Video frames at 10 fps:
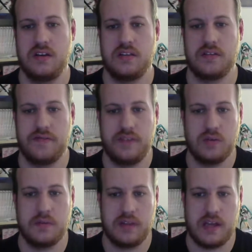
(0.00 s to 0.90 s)
the
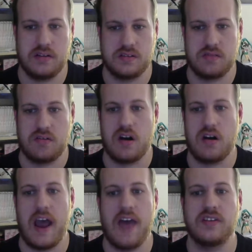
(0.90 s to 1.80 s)
fewer players there
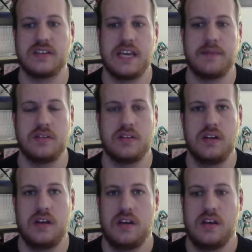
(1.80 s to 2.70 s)
are at the table,
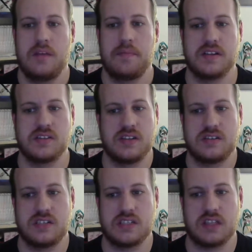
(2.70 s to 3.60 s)
because
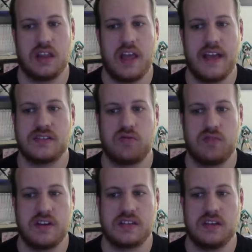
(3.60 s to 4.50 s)
there's just less
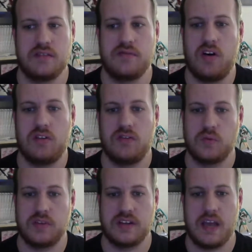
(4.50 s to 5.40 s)
risk involved
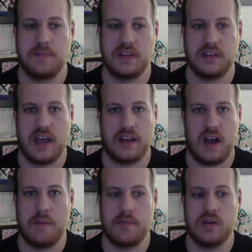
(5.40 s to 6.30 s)
with attempting that
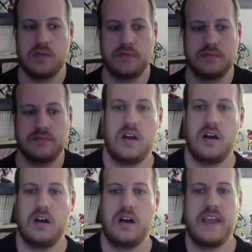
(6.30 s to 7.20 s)
combo.
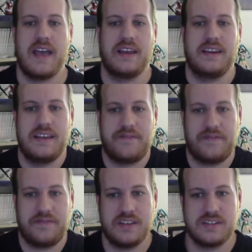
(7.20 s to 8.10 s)
Again,
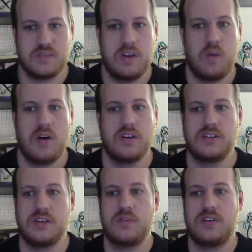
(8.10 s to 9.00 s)
if this is what you want to
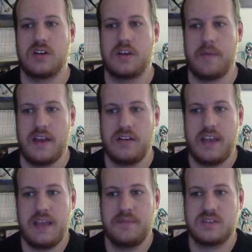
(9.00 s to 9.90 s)
do with your commander
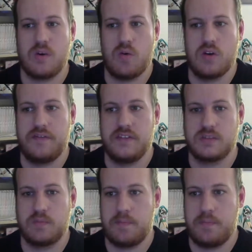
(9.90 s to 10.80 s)
games, or if
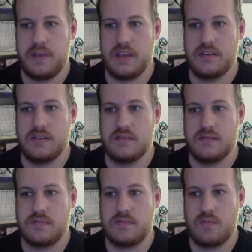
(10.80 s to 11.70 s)
it's
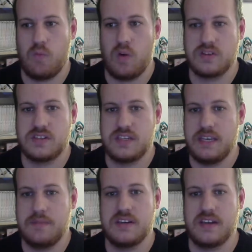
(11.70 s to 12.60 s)
been what's
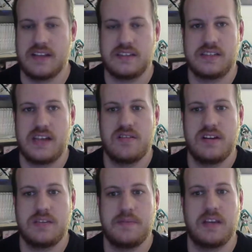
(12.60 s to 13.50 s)
deemed
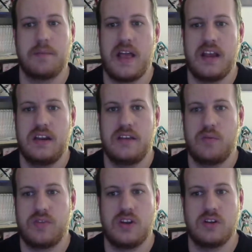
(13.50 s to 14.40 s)
necessary to be competitive
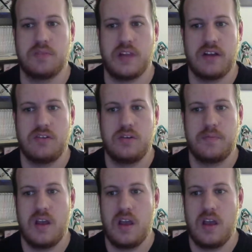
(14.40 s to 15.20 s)
within your playgroup,